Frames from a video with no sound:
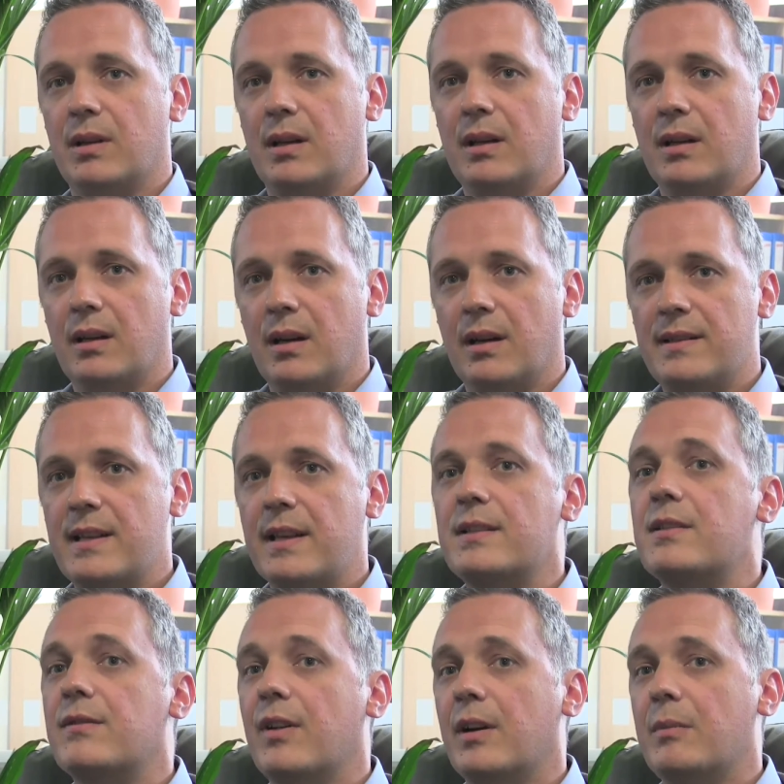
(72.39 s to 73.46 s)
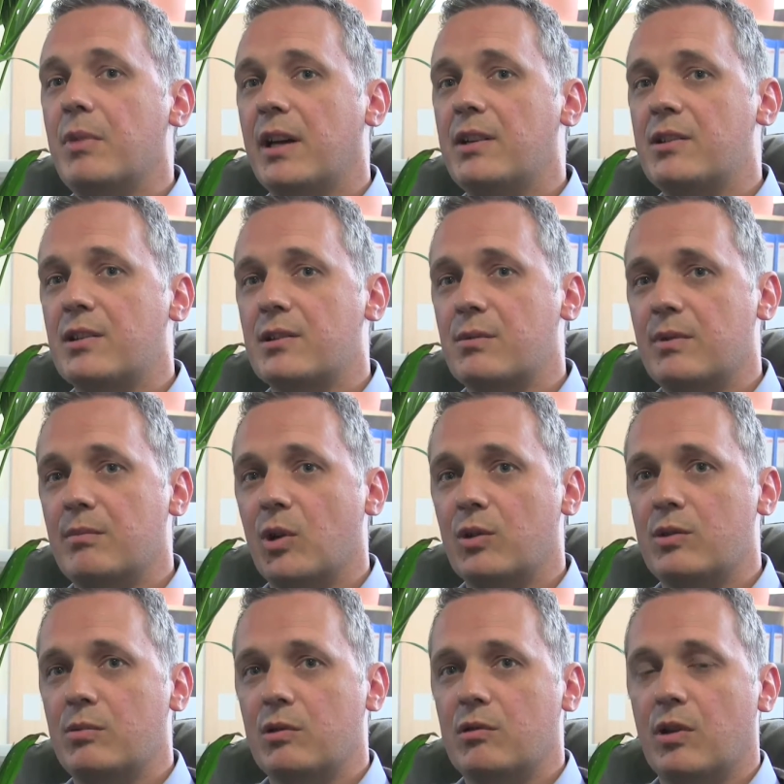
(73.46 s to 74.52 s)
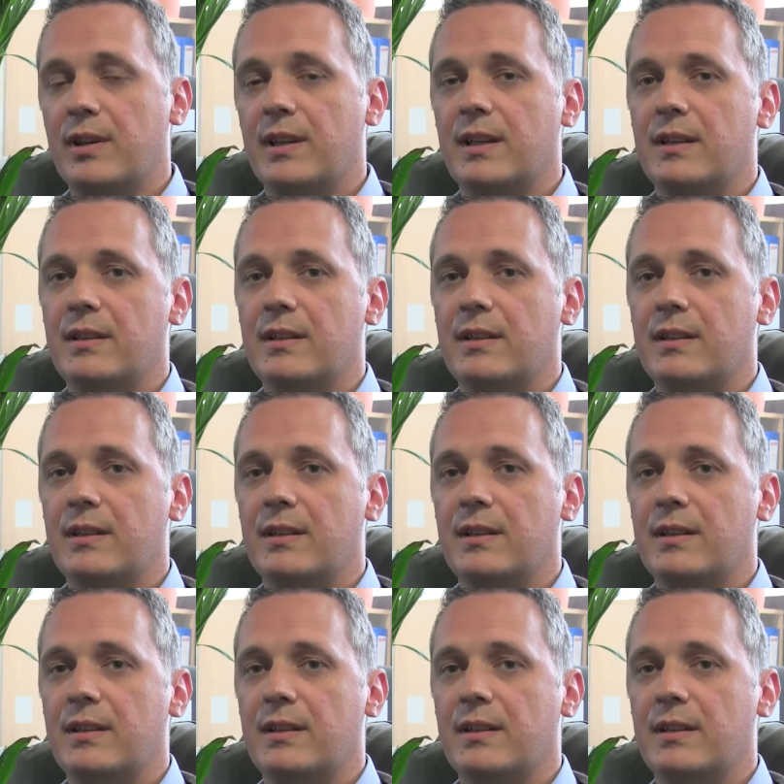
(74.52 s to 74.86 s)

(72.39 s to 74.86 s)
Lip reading: identify patients with multiple chronic